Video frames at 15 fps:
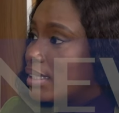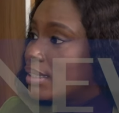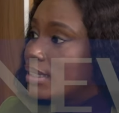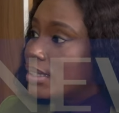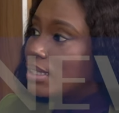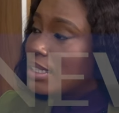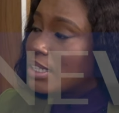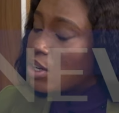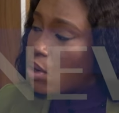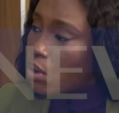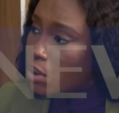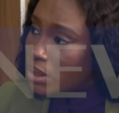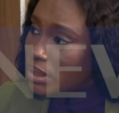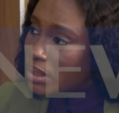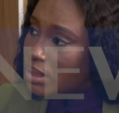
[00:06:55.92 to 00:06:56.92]
is still in
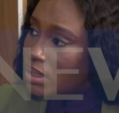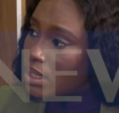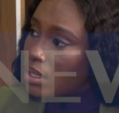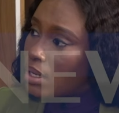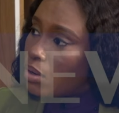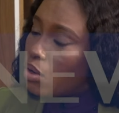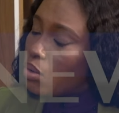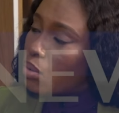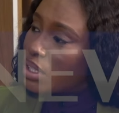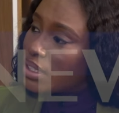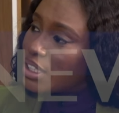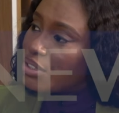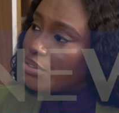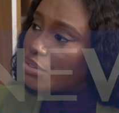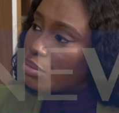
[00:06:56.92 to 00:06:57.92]
court, or
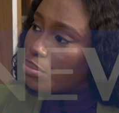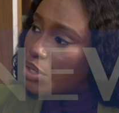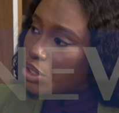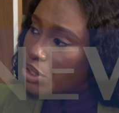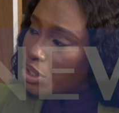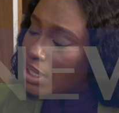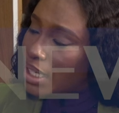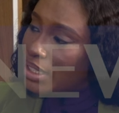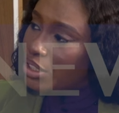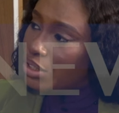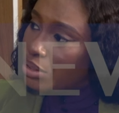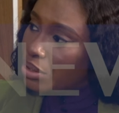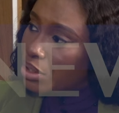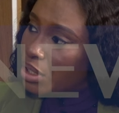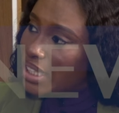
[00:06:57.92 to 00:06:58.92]
what's the information that the
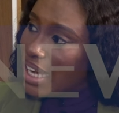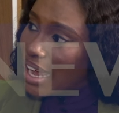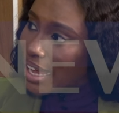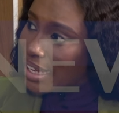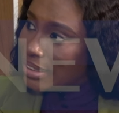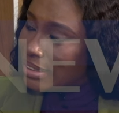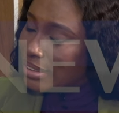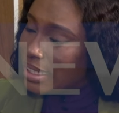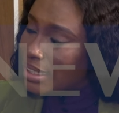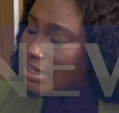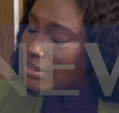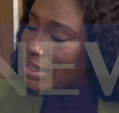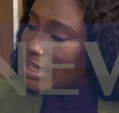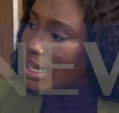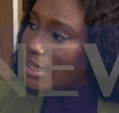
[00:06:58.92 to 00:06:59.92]
union has
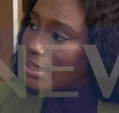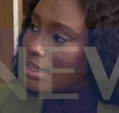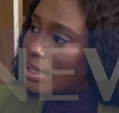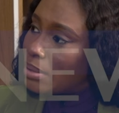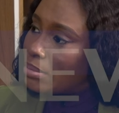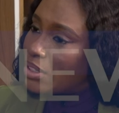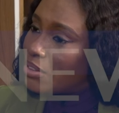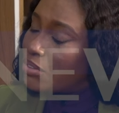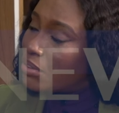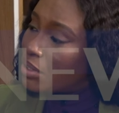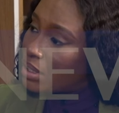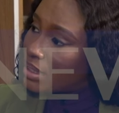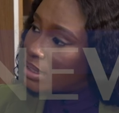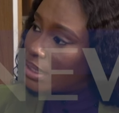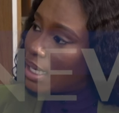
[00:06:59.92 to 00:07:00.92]
as regards the
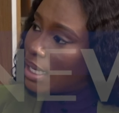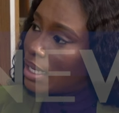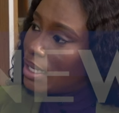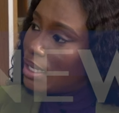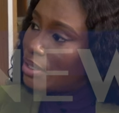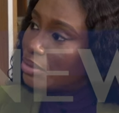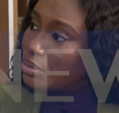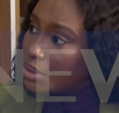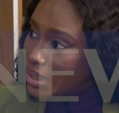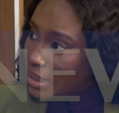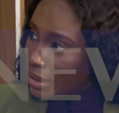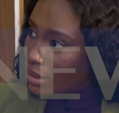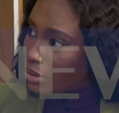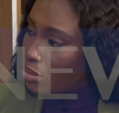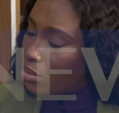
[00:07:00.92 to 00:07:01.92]
first
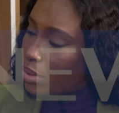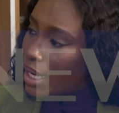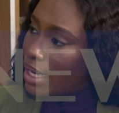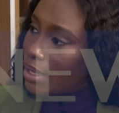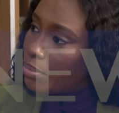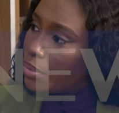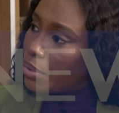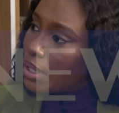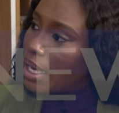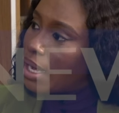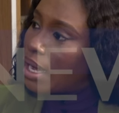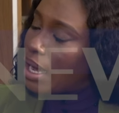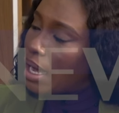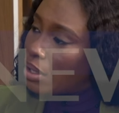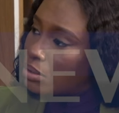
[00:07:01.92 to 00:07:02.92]
reason why
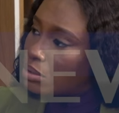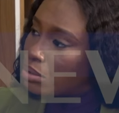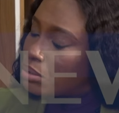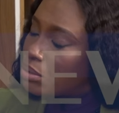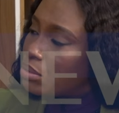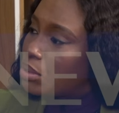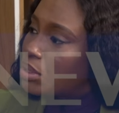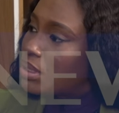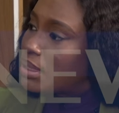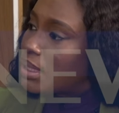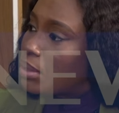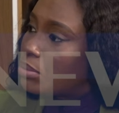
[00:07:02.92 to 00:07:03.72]
Bola Audu was